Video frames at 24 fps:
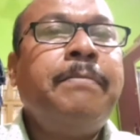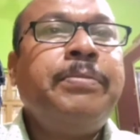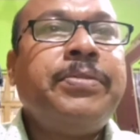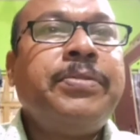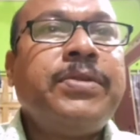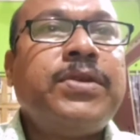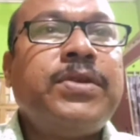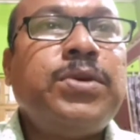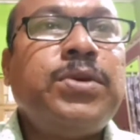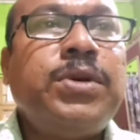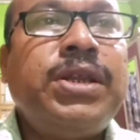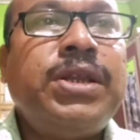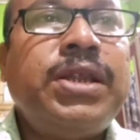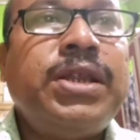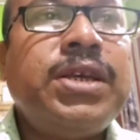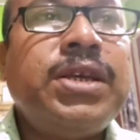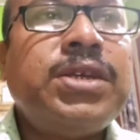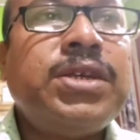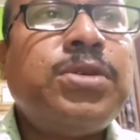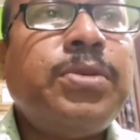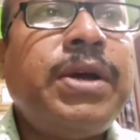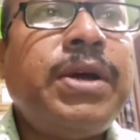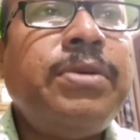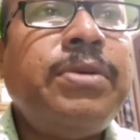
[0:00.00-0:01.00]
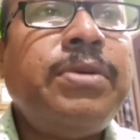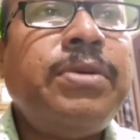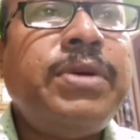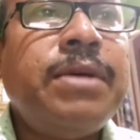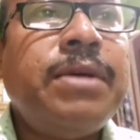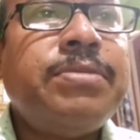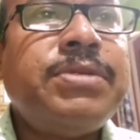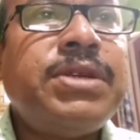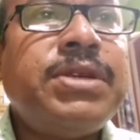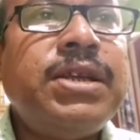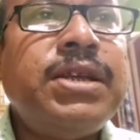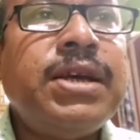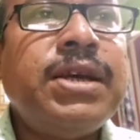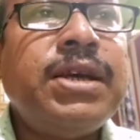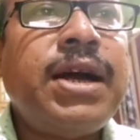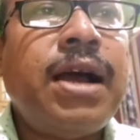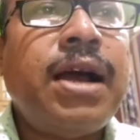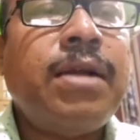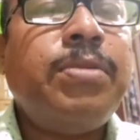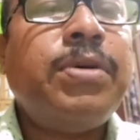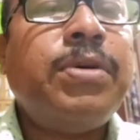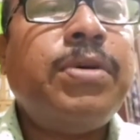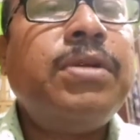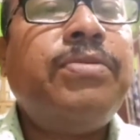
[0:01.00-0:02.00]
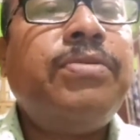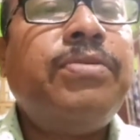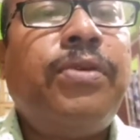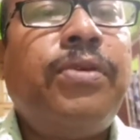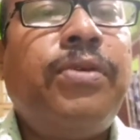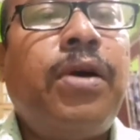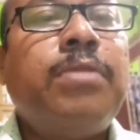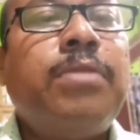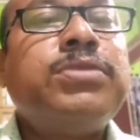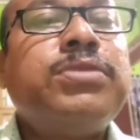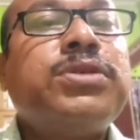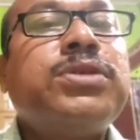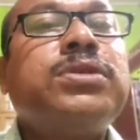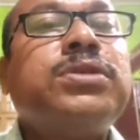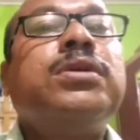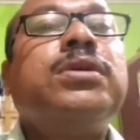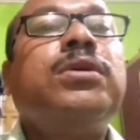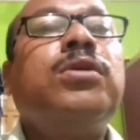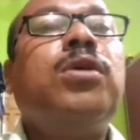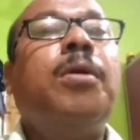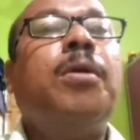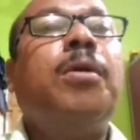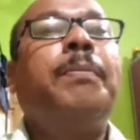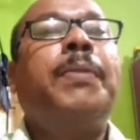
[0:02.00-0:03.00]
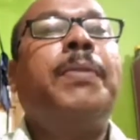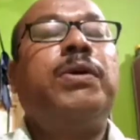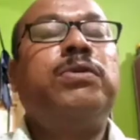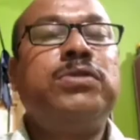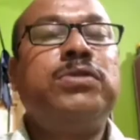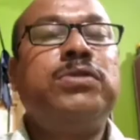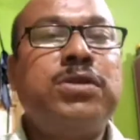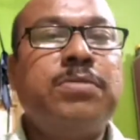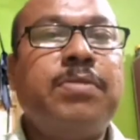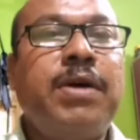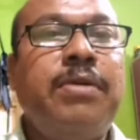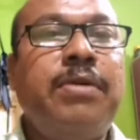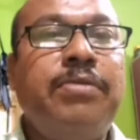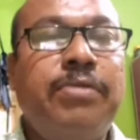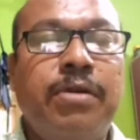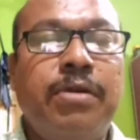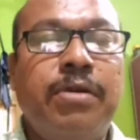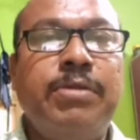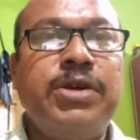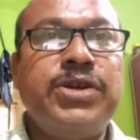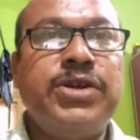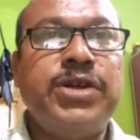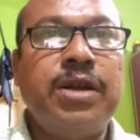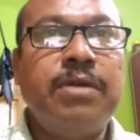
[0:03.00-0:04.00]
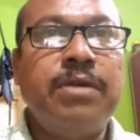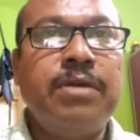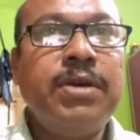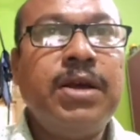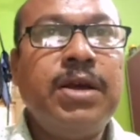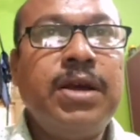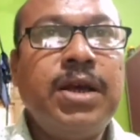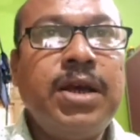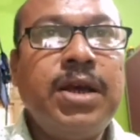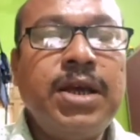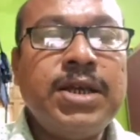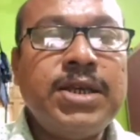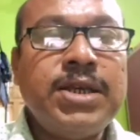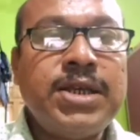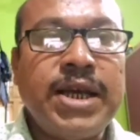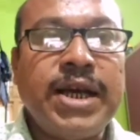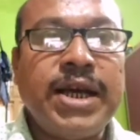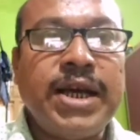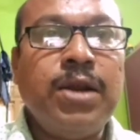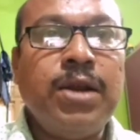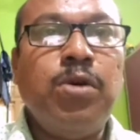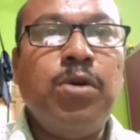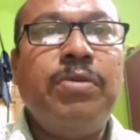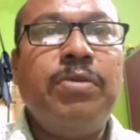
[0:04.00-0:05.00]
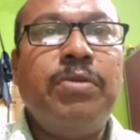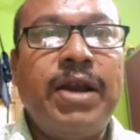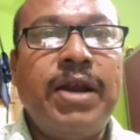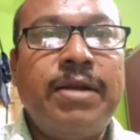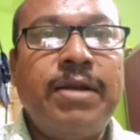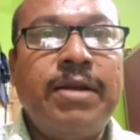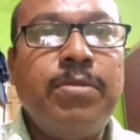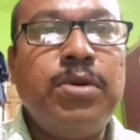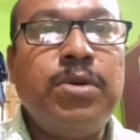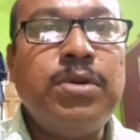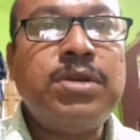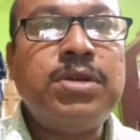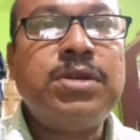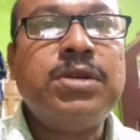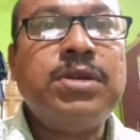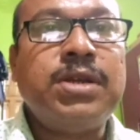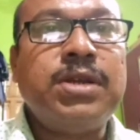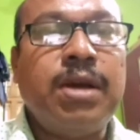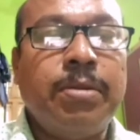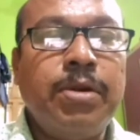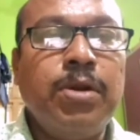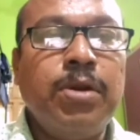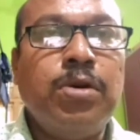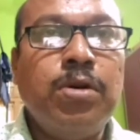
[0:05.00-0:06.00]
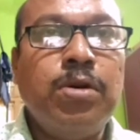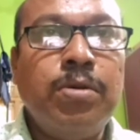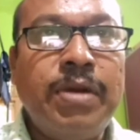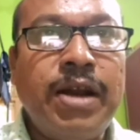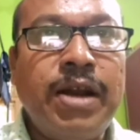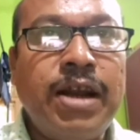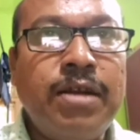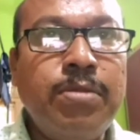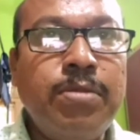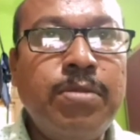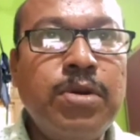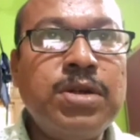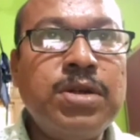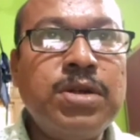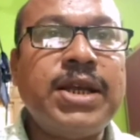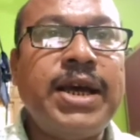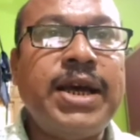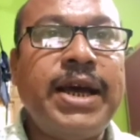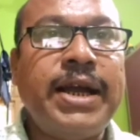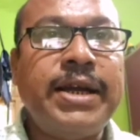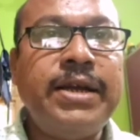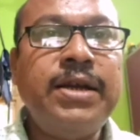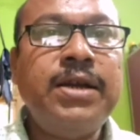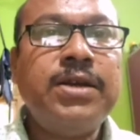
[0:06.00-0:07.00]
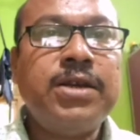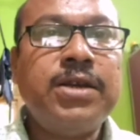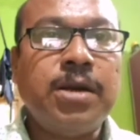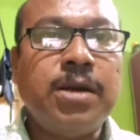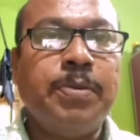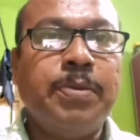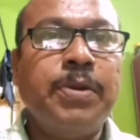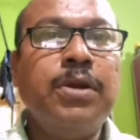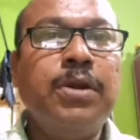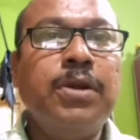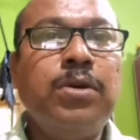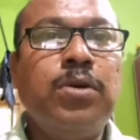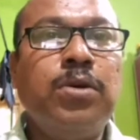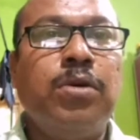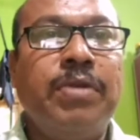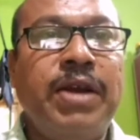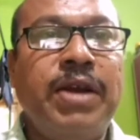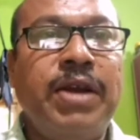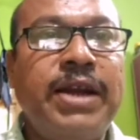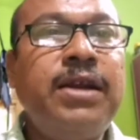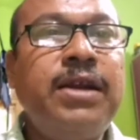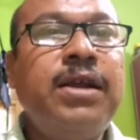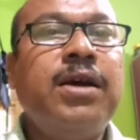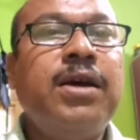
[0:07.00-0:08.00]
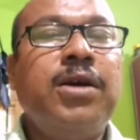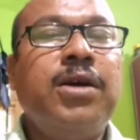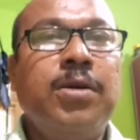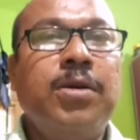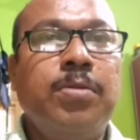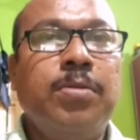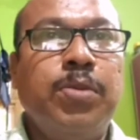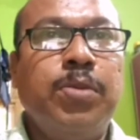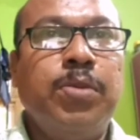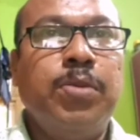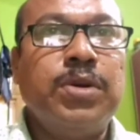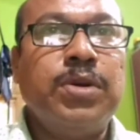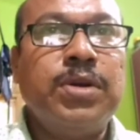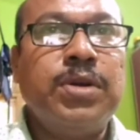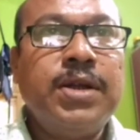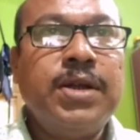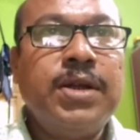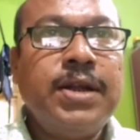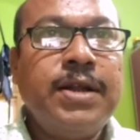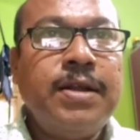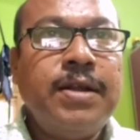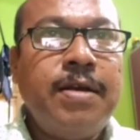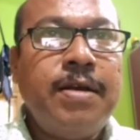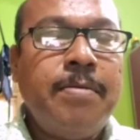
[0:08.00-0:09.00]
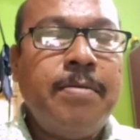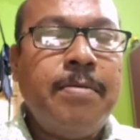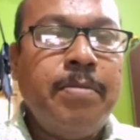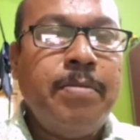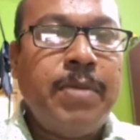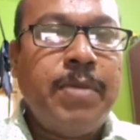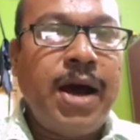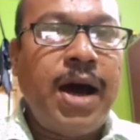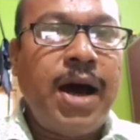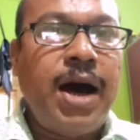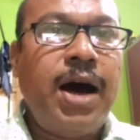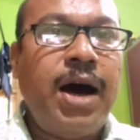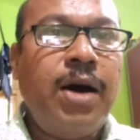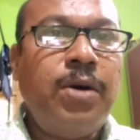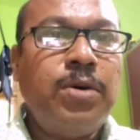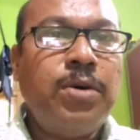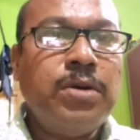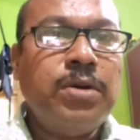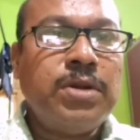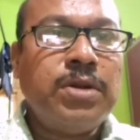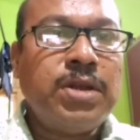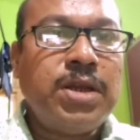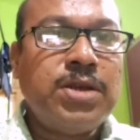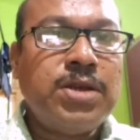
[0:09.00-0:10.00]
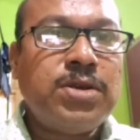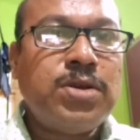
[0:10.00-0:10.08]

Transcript: So in this way we have seen carbon forms compounds by formation of single covalent bonds, double covalent bonds and triple covalent bond. But how this